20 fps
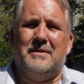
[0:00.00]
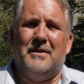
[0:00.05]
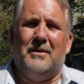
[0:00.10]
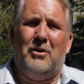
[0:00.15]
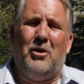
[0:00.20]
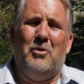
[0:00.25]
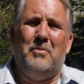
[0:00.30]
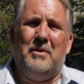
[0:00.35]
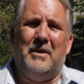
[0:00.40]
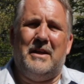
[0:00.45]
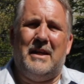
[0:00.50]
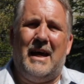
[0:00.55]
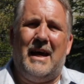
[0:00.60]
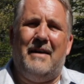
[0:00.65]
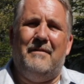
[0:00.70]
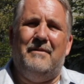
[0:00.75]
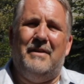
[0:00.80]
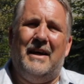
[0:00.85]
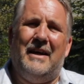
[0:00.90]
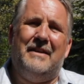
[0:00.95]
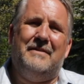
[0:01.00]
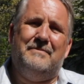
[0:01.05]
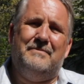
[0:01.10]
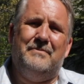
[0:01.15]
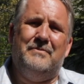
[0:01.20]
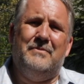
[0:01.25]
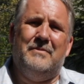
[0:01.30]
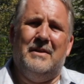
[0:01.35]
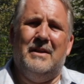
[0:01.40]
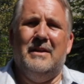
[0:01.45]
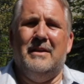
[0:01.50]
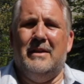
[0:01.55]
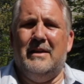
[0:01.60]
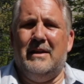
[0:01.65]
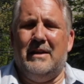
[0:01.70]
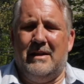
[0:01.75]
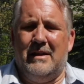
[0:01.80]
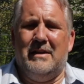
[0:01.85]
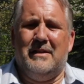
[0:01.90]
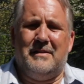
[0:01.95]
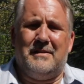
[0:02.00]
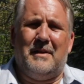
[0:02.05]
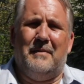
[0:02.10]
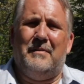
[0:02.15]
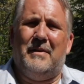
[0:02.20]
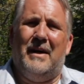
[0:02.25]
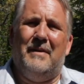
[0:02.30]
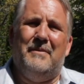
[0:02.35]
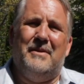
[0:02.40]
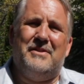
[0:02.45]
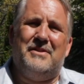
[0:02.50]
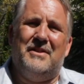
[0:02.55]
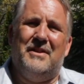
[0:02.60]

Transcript: hoping to have that sometime this year.